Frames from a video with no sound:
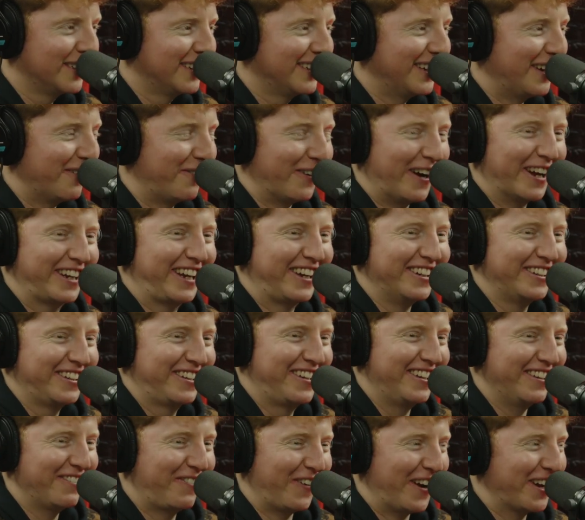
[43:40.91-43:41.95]
if I could
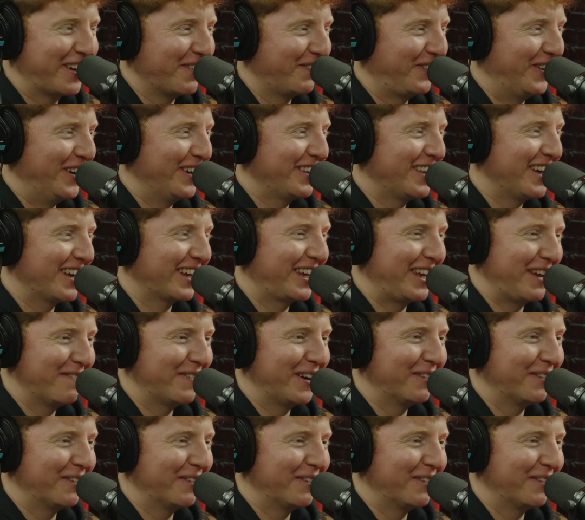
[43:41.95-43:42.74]
play that game, I